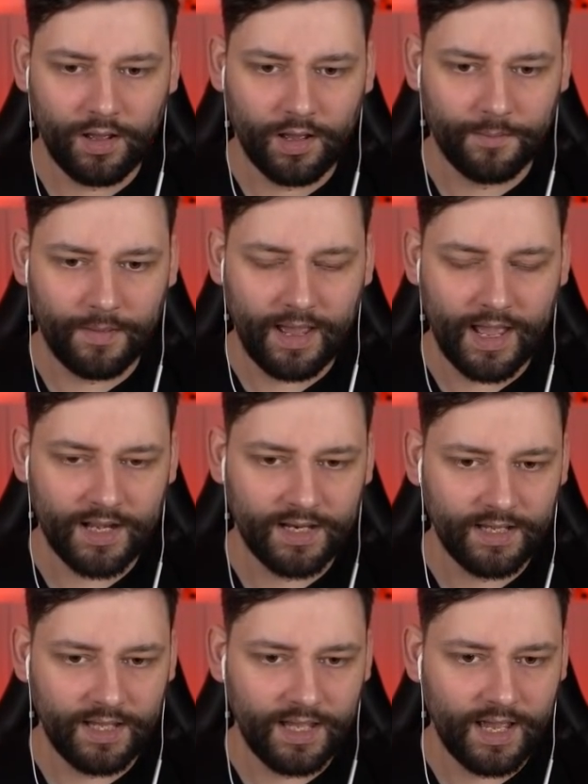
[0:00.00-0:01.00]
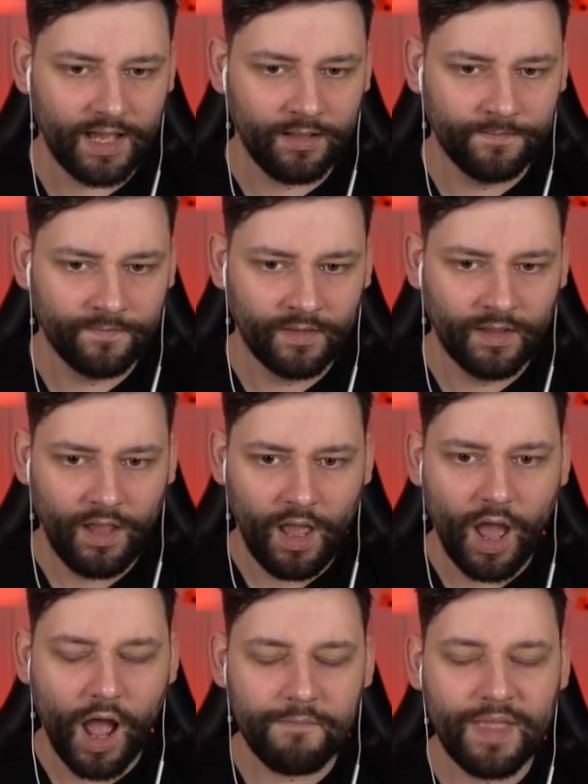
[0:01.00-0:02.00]
I'm out of here.
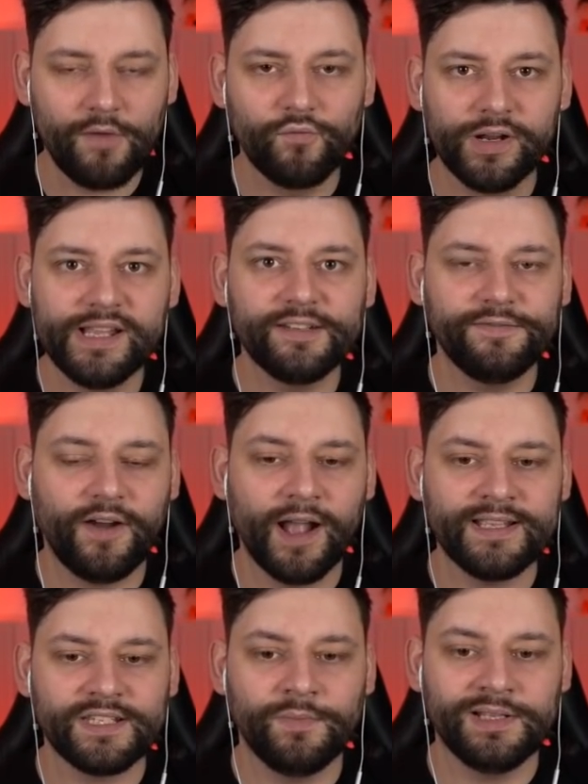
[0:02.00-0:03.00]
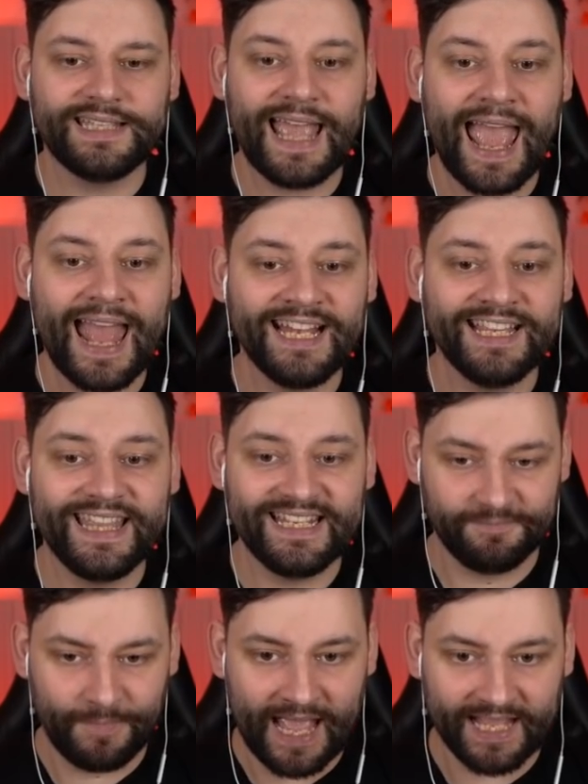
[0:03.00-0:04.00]
I'm now running to find someone to hand
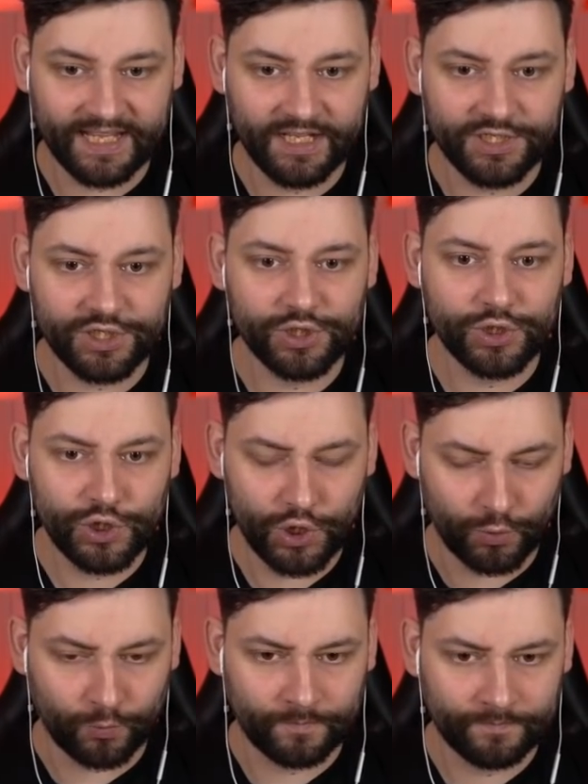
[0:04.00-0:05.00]
this package to